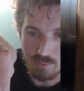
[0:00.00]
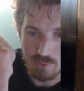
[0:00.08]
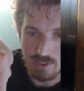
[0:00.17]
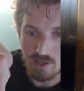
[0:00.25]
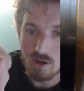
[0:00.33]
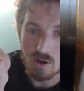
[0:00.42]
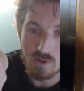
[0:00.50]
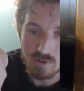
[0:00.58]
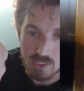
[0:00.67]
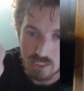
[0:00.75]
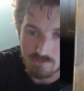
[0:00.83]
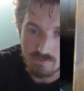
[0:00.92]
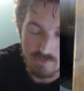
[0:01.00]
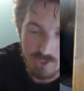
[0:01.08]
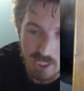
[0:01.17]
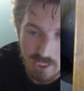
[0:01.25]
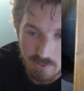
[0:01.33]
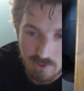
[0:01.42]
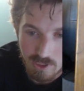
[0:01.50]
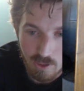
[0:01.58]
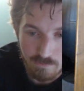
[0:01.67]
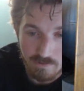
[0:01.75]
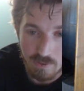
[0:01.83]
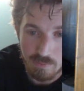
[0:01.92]
below and check out the
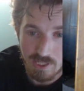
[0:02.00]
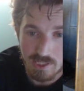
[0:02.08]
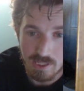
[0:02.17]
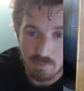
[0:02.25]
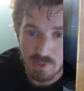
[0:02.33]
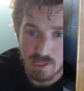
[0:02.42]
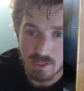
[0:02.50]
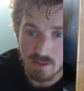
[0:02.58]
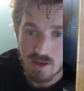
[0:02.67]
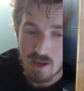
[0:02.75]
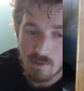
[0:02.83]
GoFundMe campaign,